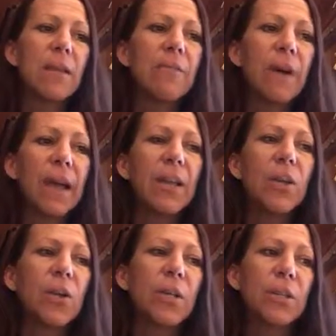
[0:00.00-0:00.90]
if I
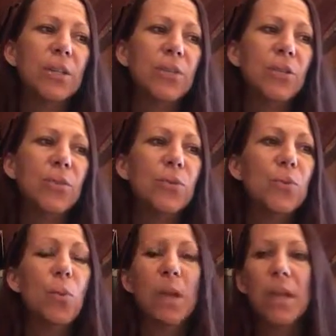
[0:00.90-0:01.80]
could
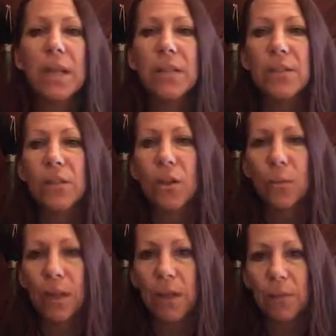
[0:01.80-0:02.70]
choose one thing to start
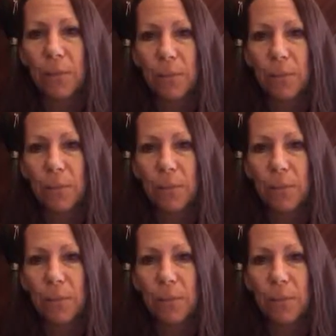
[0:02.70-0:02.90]
with,